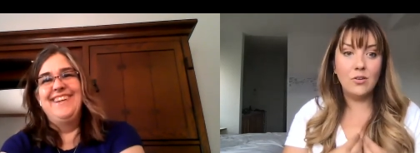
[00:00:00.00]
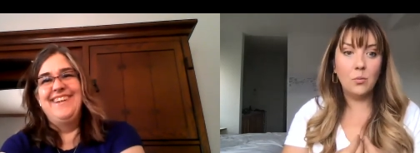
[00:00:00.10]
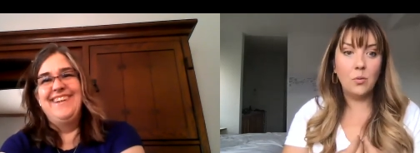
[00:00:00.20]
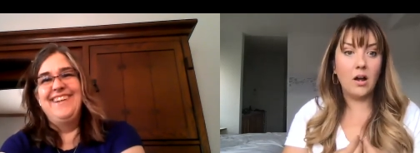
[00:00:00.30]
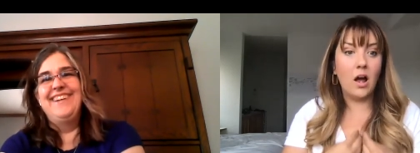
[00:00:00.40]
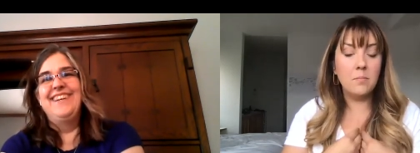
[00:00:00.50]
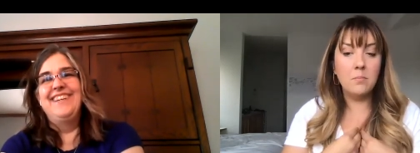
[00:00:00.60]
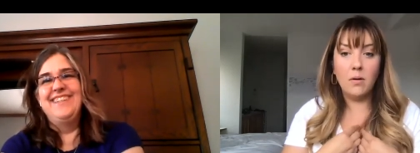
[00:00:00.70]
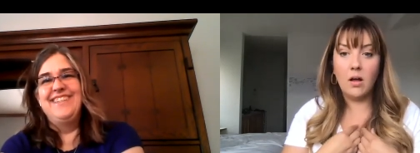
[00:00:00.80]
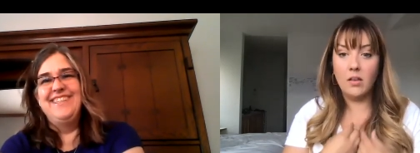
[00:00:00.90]
Speaker 1: the work.
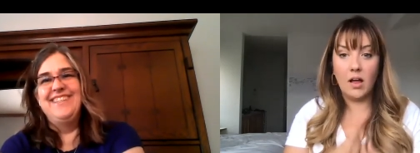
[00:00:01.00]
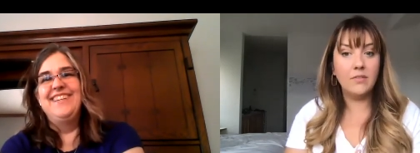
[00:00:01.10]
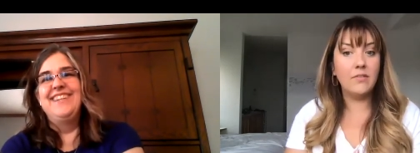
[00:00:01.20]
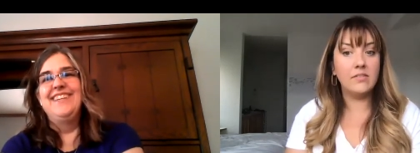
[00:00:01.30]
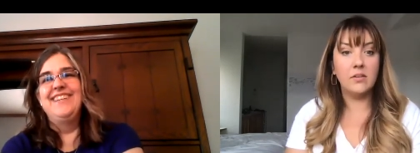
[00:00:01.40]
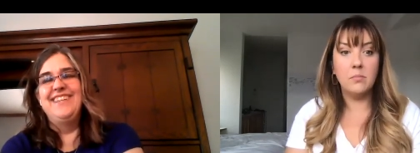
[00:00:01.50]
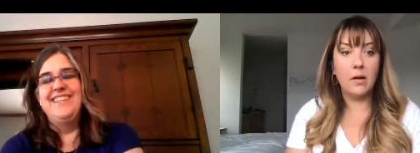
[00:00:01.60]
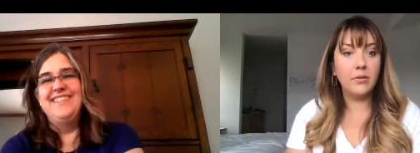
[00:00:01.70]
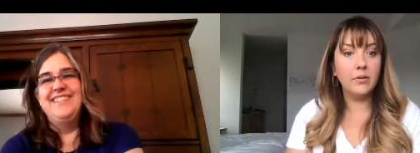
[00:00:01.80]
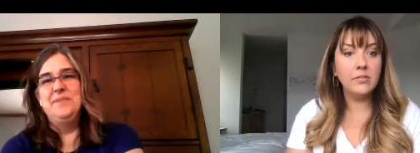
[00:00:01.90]
Uh, a lot of us are
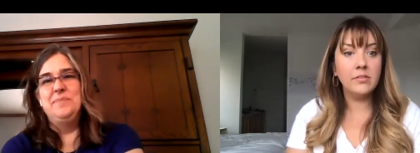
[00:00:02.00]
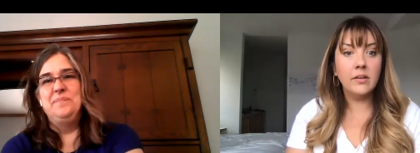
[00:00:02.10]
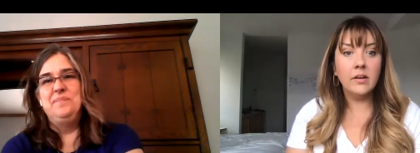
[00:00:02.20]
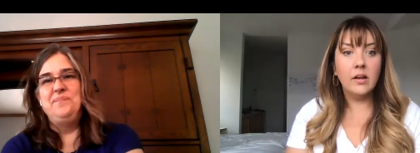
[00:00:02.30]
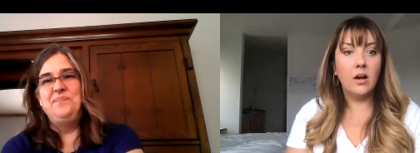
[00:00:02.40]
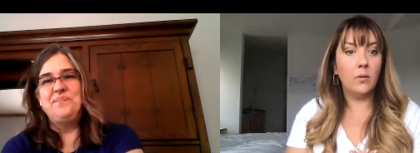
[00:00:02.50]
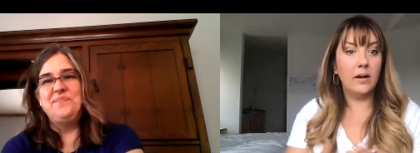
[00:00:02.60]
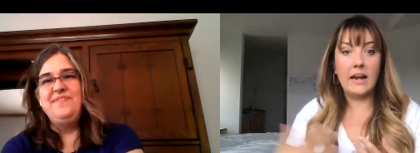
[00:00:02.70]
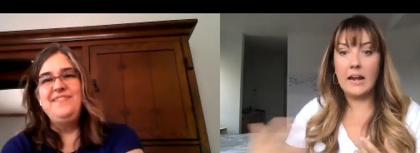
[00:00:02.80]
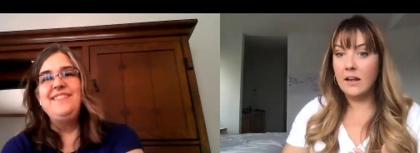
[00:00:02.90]
mothers
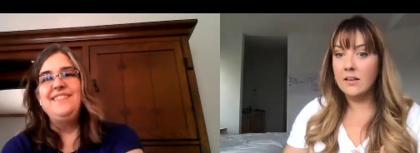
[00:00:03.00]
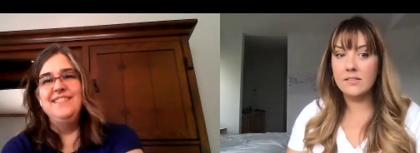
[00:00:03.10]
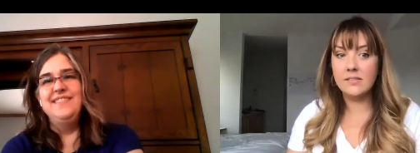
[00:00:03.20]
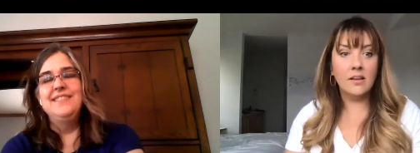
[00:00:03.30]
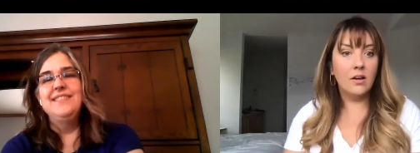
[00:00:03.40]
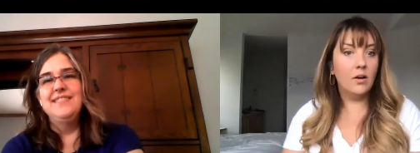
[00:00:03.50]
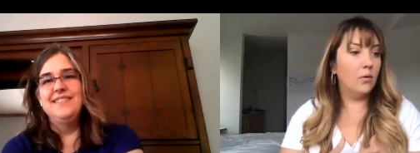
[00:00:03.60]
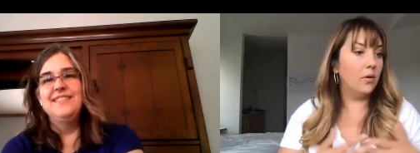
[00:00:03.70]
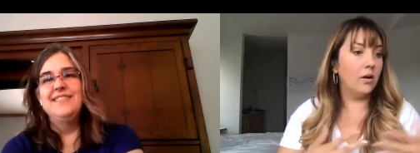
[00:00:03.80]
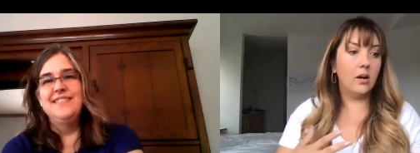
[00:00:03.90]
or aunts
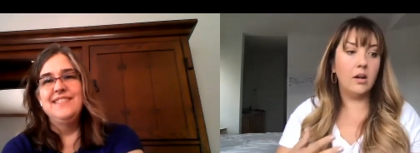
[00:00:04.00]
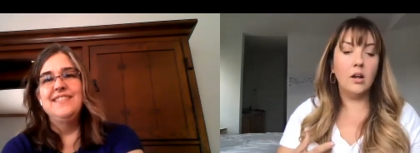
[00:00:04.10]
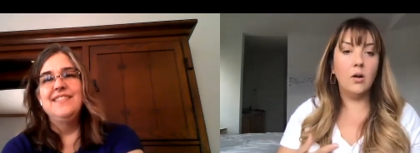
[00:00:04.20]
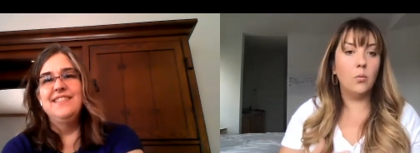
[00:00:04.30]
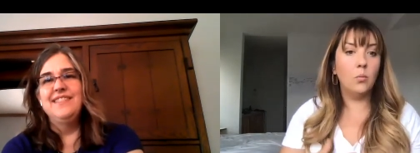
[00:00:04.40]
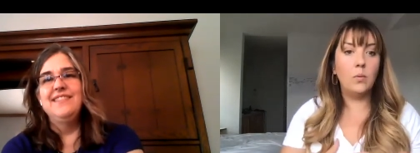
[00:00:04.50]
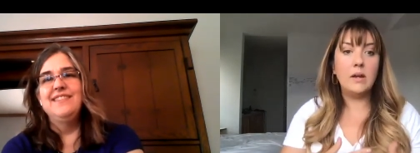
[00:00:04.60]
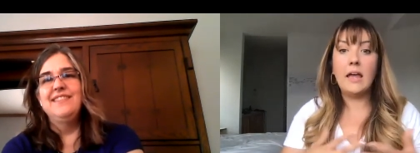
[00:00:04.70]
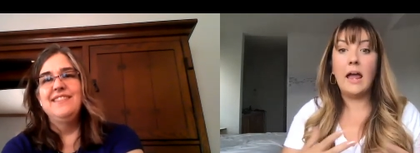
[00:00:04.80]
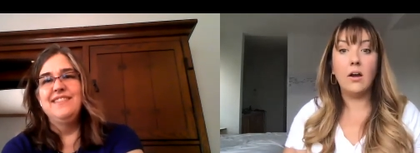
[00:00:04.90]
or, you know,
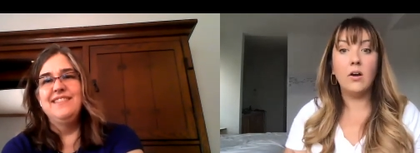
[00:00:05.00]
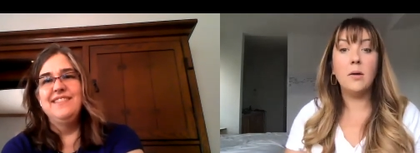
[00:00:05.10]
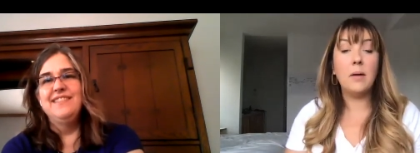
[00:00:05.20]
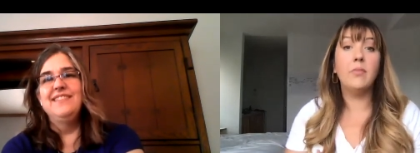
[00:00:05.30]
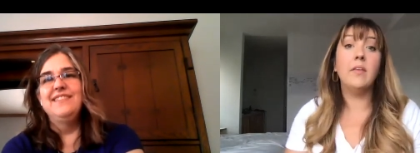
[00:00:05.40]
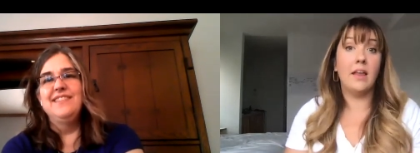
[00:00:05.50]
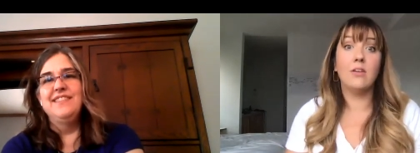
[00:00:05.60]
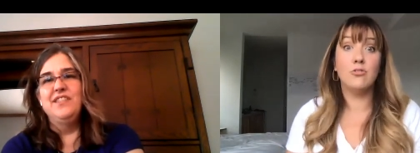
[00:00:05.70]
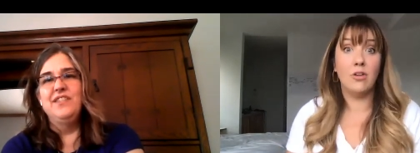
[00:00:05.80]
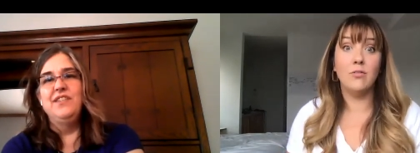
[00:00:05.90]
we care about the
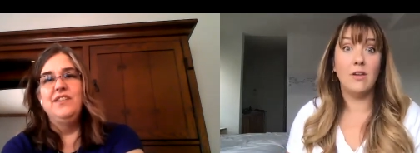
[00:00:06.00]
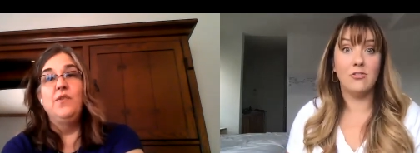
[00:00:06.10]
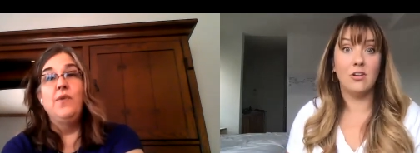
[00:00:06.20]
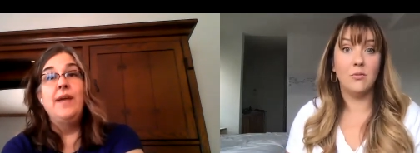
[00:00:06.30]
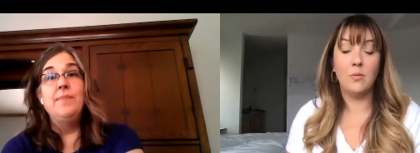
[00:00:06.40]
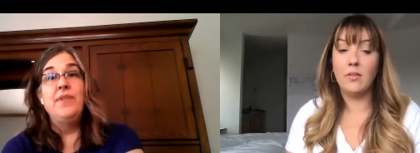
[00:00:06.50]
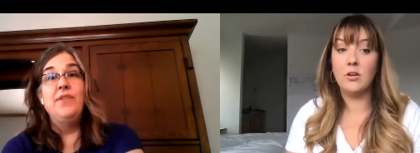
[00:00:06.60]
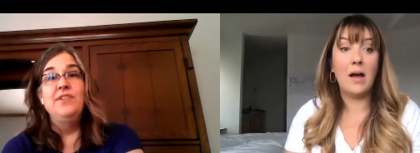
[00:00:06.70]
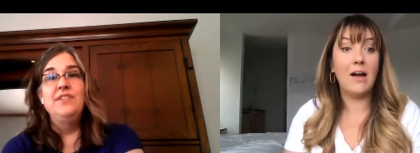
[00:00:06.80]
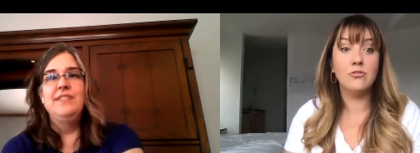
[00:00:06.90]
next generation.
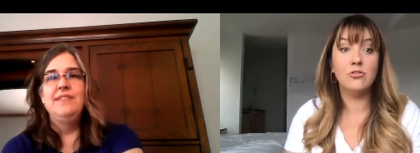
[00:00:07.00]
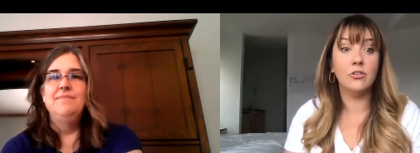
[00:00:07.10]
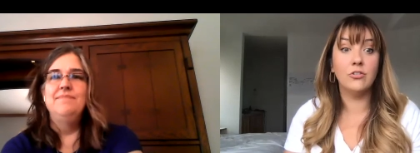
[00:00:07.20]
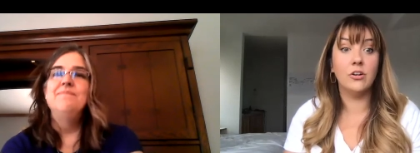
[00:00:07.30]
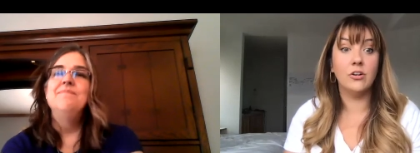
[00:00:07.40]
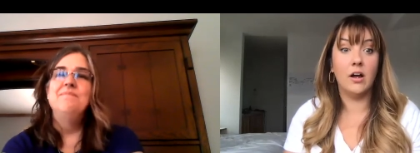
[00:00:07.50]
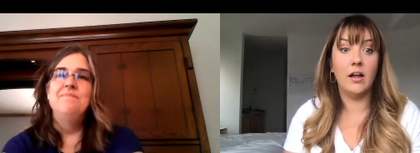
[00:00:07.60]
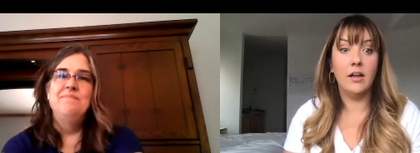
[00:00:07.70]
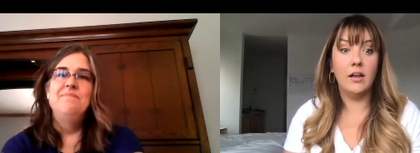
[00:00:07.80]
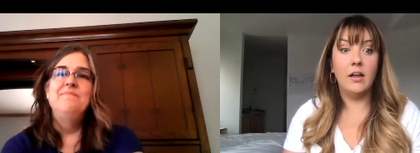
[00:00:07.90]
Grandmothers. Children or not.
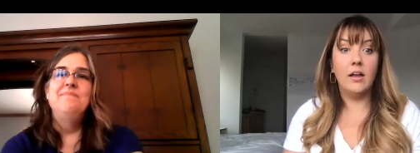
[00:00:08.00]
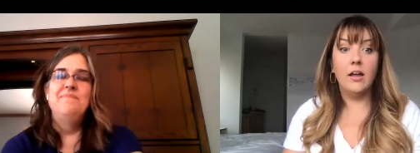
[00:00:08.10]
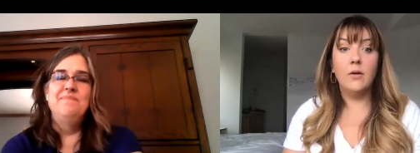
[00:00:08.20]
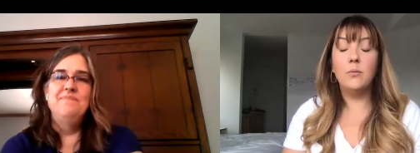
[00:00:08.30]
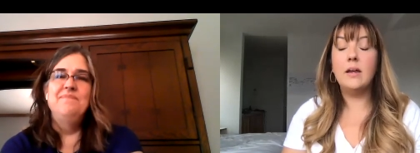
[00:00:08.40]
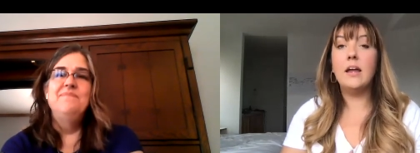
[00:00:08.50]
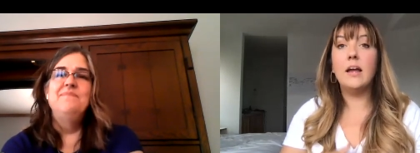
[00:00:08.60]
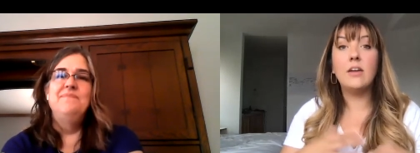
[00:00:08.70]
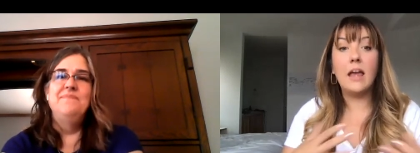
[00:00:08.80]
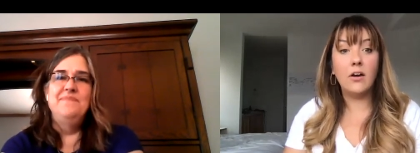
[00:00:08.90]

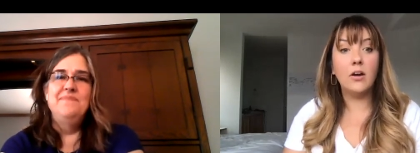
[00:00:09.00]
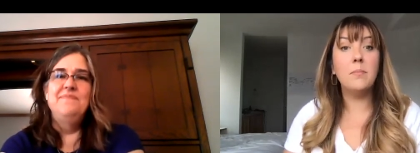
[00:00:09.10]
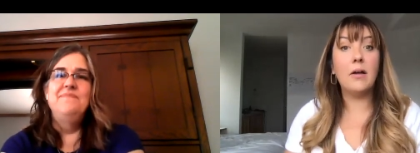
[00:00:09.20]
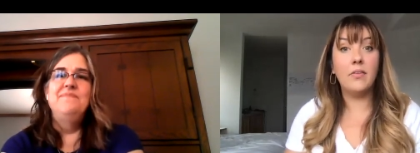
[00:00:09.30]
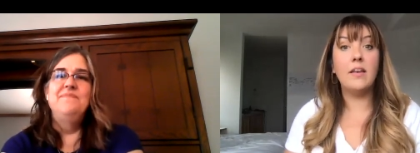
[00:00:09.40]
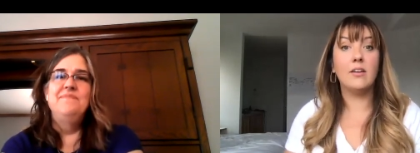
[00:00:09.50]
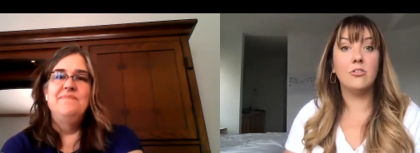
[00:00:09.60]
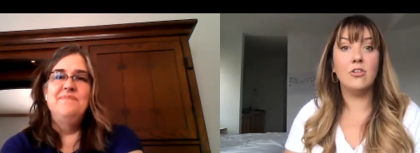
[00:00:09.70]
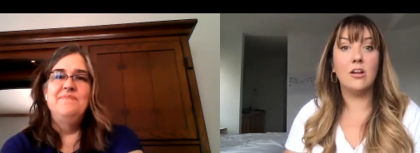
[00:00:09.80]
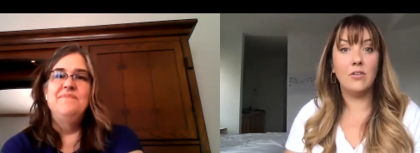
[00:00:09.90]
We care about the next
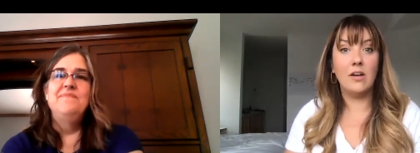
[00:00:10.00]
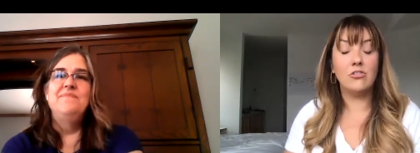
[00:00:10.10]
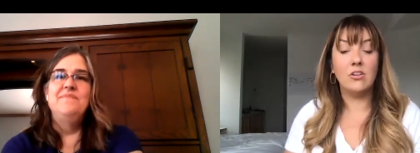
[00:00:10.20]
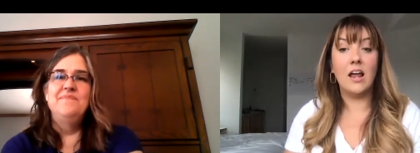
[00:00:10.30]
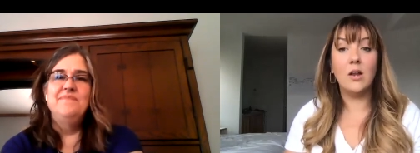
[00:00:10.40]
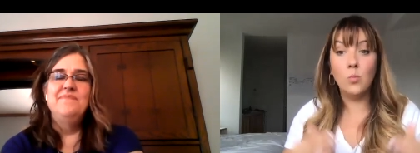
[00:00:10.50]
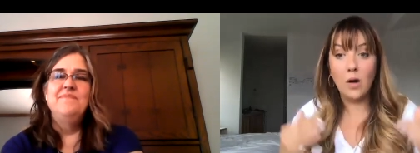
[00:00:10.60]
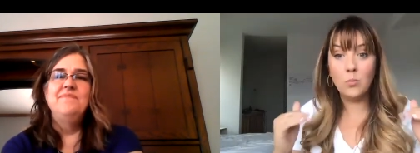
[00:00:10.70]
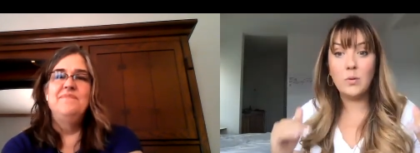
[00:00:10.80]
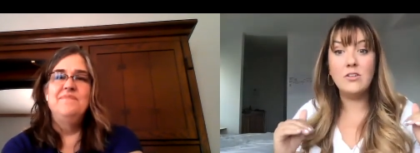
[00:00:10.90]
generation and
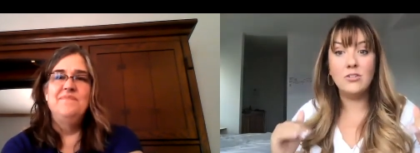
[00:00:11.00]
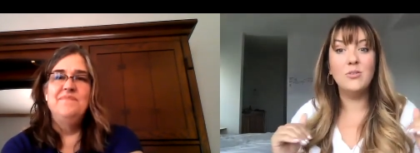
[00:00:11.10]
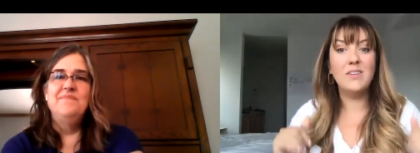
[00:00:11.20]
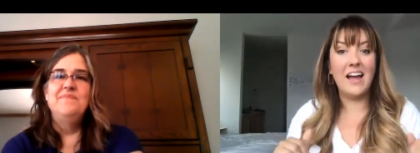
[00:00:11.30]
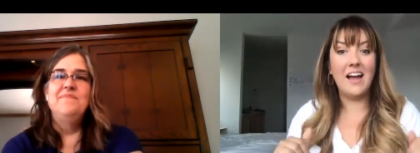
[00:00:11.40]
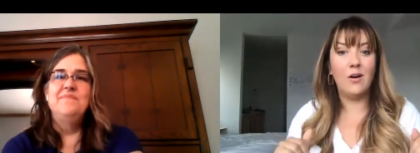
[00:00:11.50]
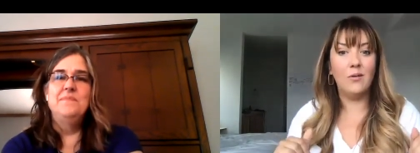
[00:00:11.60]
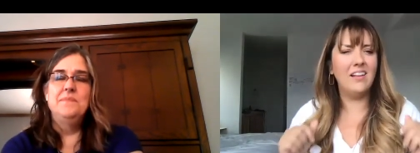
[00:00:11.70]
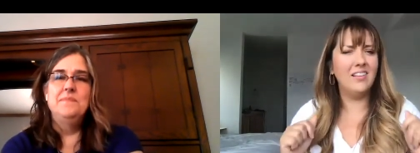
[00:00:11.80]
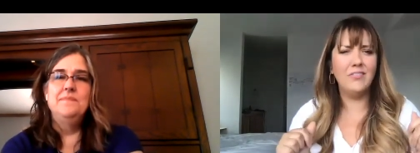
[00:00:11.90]
what we do now.
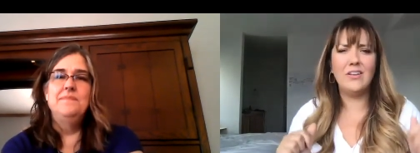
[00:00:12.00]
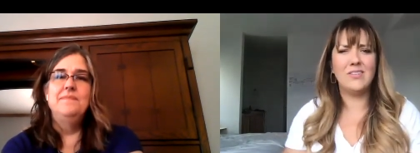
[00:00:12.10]
I love that you